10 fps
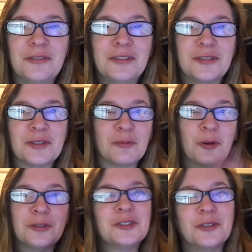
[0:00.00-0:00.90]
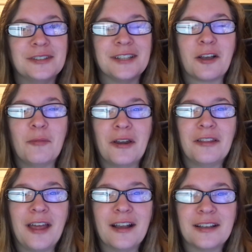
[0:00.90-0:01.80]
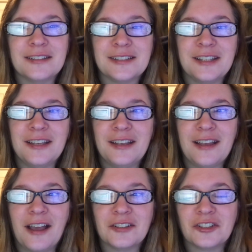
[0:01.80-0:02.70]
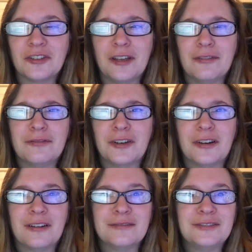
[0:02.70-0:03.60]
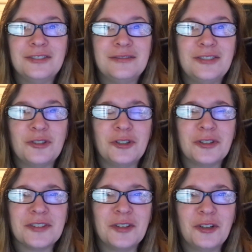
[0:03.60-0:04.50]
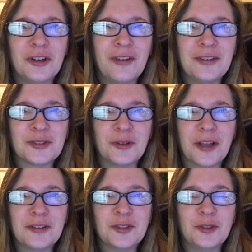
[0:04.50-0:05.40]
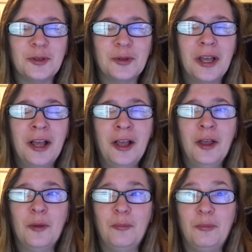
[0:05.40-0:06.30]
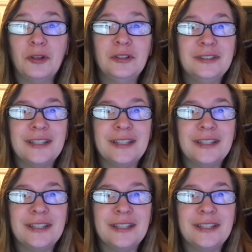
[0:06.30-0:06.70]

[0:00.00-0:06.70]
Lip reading: there's some cool stories that come out of that, because he actually, for junior and senior year of high school, got to build